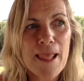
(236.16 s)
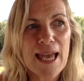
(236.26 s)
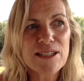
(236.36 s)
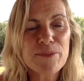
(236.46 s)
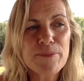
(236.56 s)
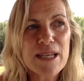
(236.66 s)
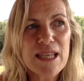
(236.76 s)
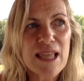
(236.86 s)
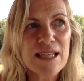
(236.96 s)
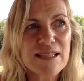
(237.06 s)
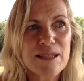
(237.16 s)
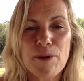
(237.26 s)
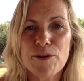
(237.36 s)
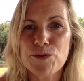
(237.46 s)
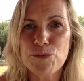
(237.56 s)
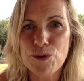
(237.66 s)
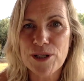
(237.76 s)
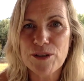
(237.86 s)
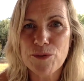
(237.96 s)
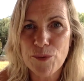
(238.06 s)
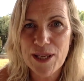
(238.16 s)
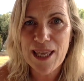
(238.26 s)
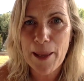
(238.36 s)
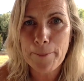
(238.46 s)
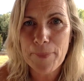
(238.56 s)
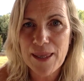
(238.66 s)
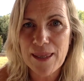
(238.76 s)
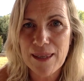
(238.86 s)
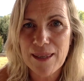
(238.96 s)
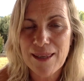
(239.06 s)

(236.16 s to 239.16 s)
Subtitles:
And to me, that's the most real we can be.